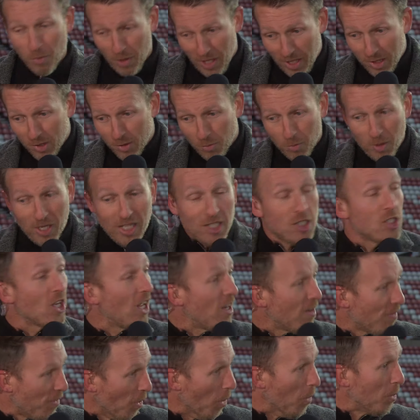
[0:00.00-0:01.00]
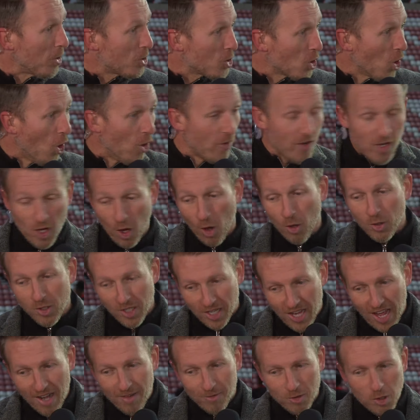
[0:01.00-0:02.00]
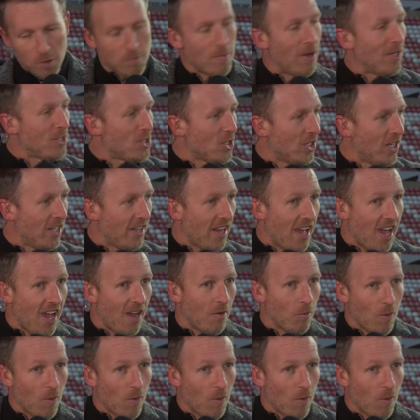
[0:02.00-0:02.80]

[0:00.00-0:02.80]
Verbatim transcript: we need we need centre forward scoring goals again. I've just mentioned it there.